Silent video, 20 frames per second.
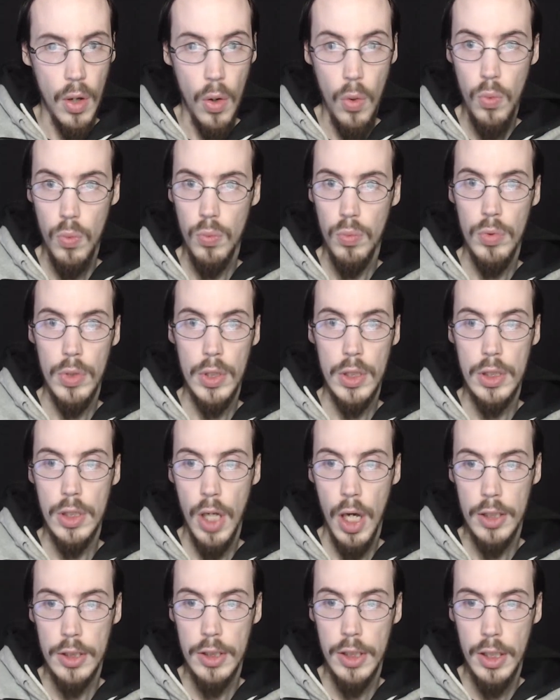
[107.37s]
Oh, he's
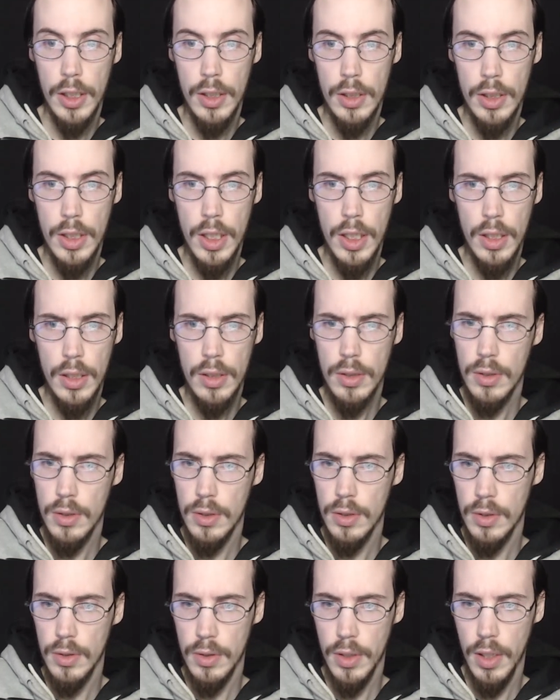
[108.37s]
tossing it. Dink.
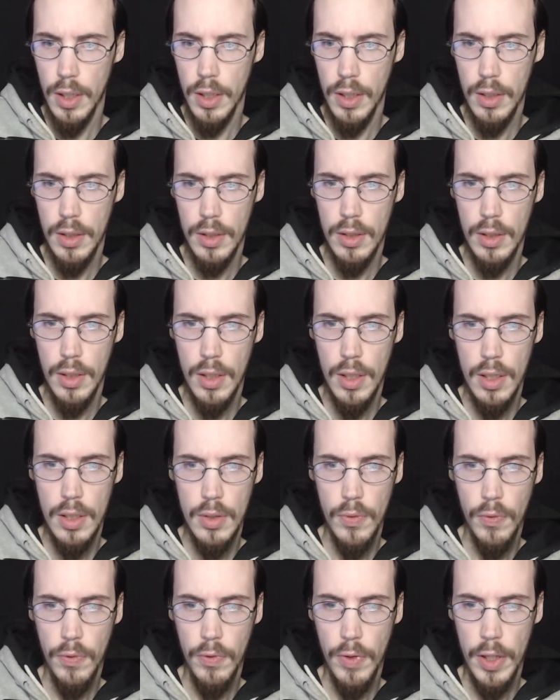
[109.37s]
Okay.
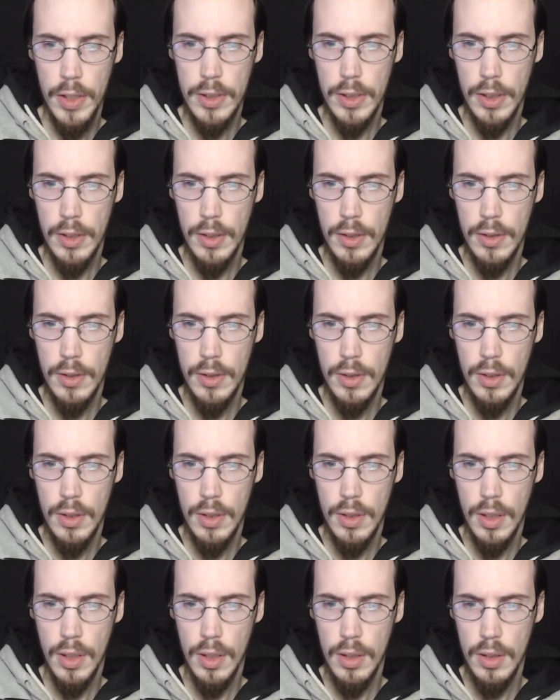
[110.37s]
Flex it.
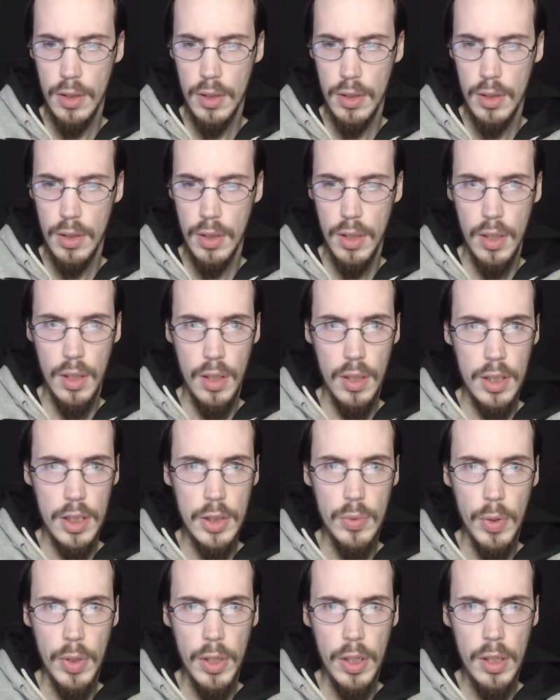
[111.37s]
Huh?
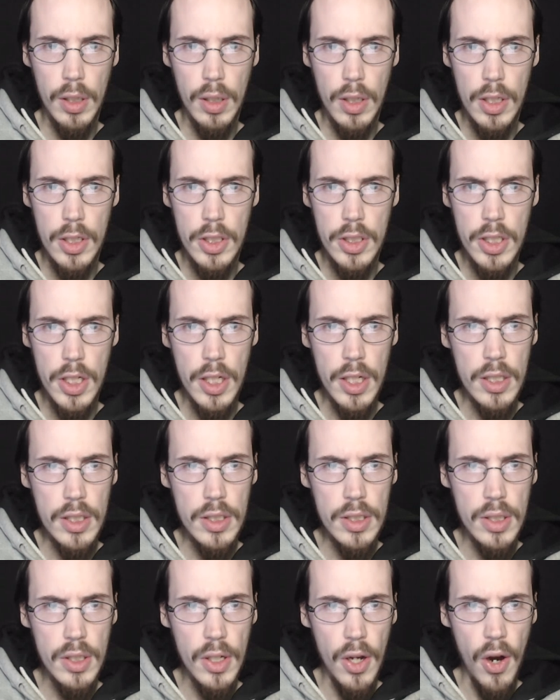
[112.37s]
She's running.
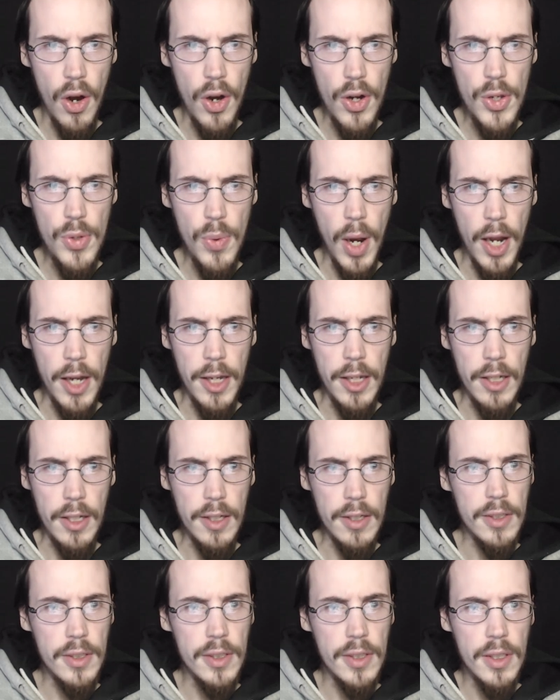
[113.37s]
Sheesh. Are you
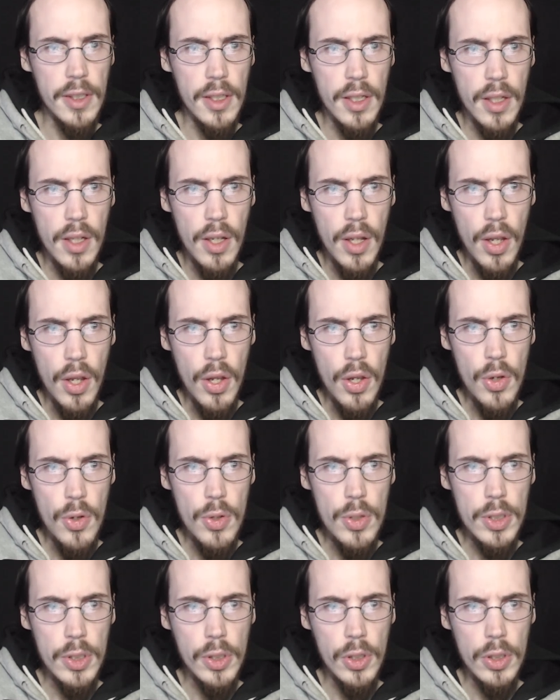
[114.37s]
hiding?
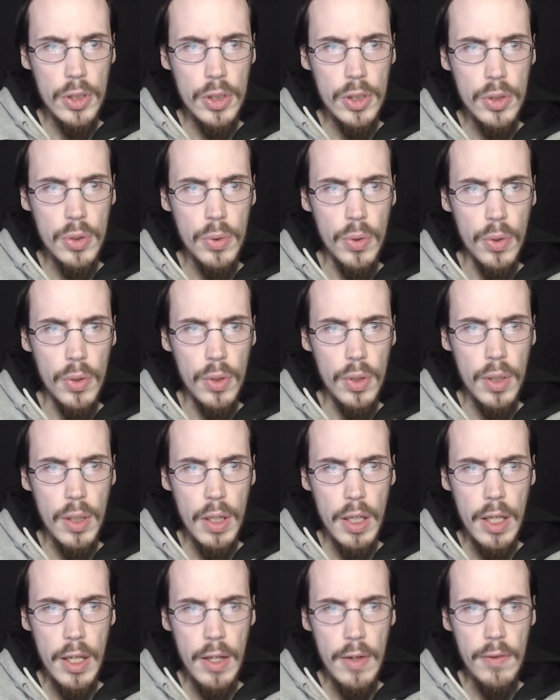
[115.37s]
He's a cursed tool.
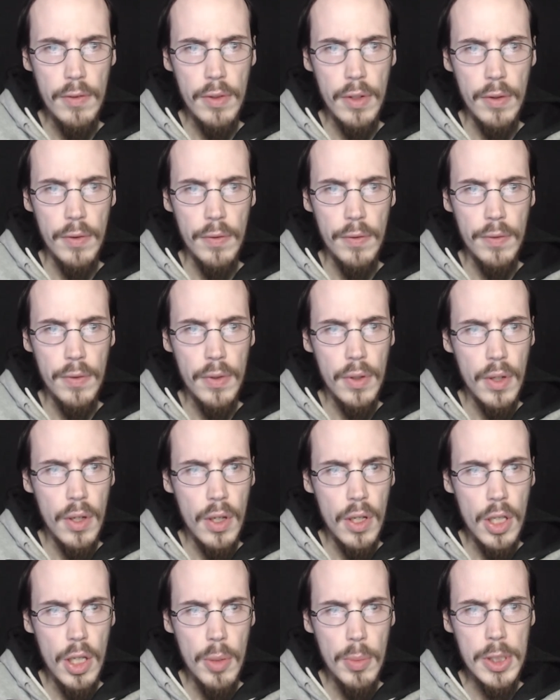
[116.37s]
Even if
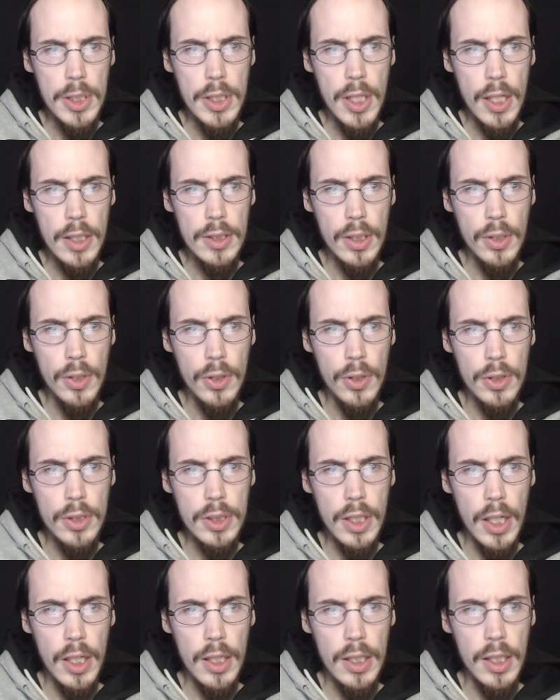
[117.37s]
you possess a
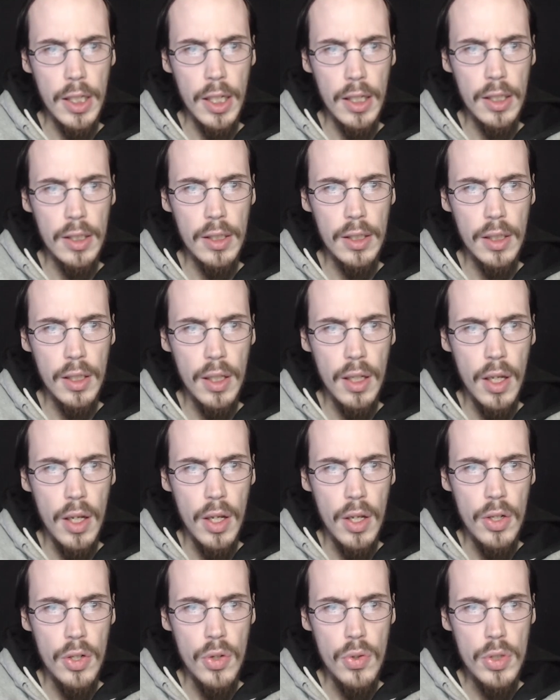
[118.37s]
cursed technique,
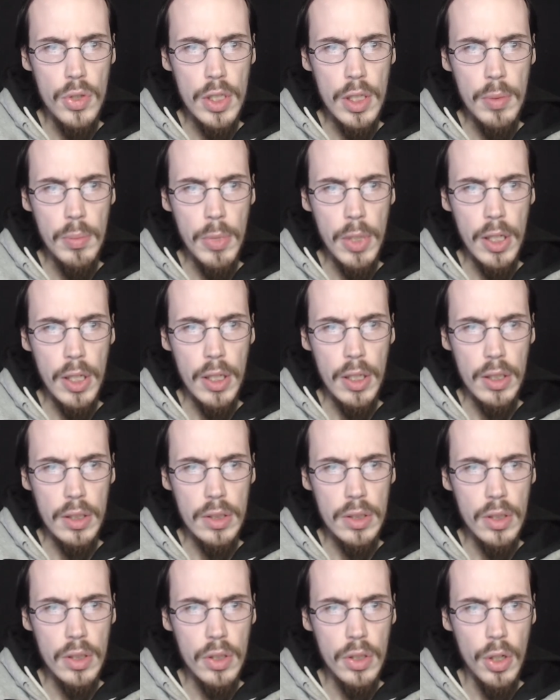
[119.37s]
it usually means
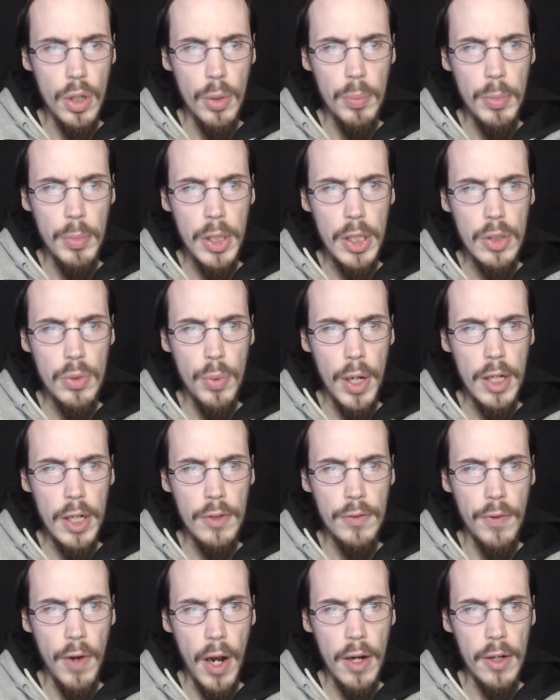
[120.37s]
you're a
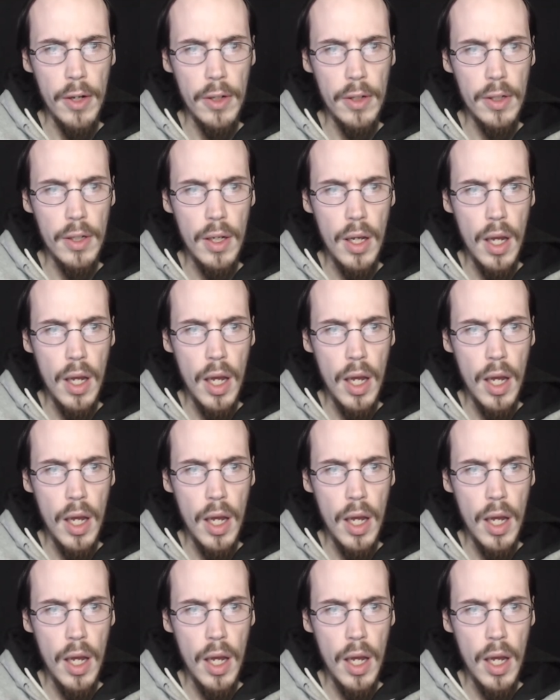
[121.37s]
mid-range fighter.